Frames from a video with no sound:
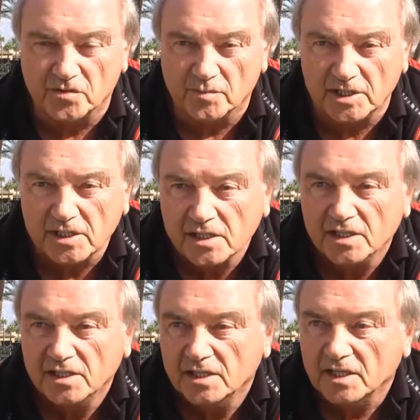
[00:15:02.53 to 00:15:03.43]
for me,
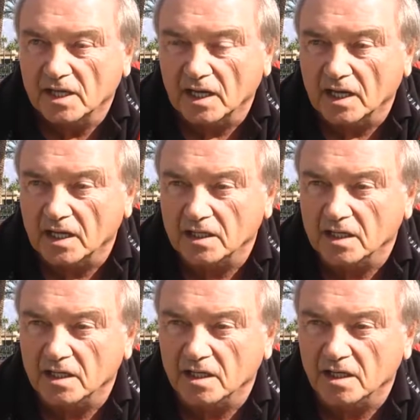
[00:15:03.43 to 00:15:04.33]

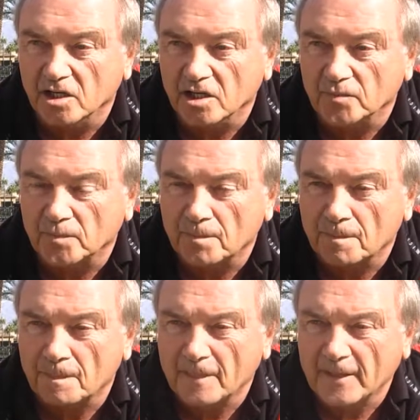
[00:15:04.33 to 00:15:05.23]
and
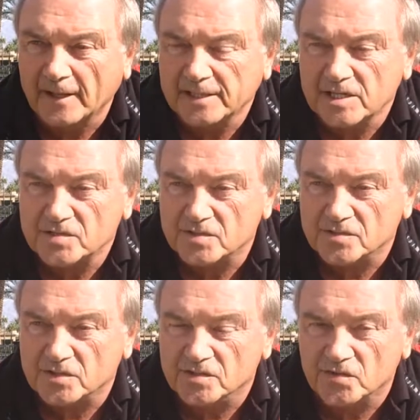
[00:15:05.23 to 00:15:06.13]
I guess
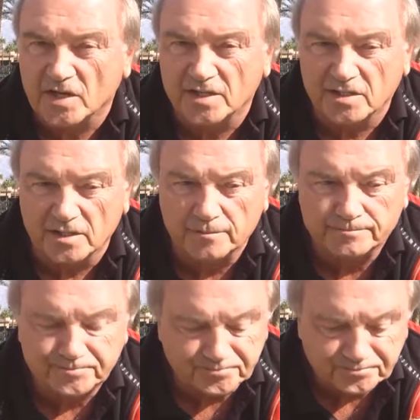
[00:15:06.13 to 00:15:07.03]
as a designer,
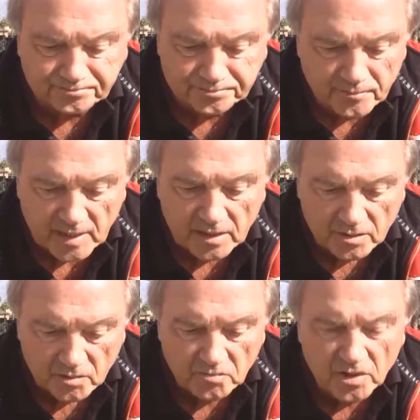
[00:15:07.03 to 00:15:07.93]

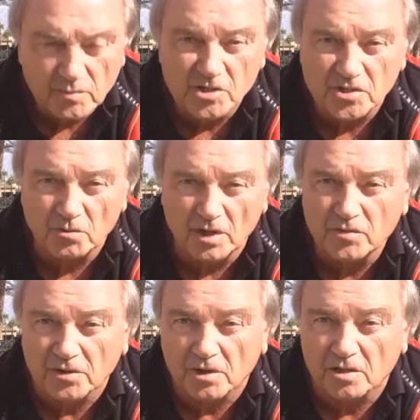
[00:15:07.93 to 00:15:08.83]
pretty much whoever
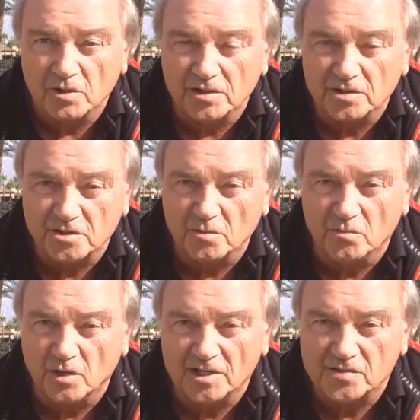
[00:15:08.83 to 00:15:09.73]
you are, whether you're Tom
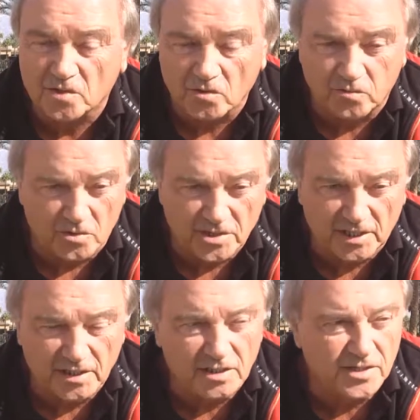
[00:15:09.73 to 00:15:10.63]
Weiskopf or
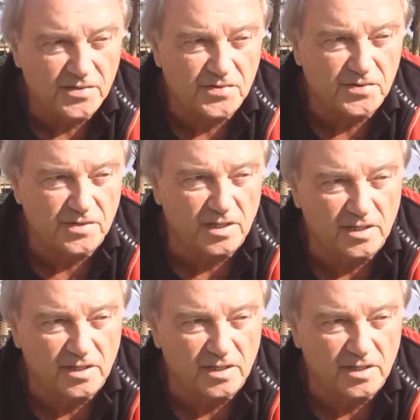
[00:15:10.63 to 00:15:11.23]
Jack Nicklaus,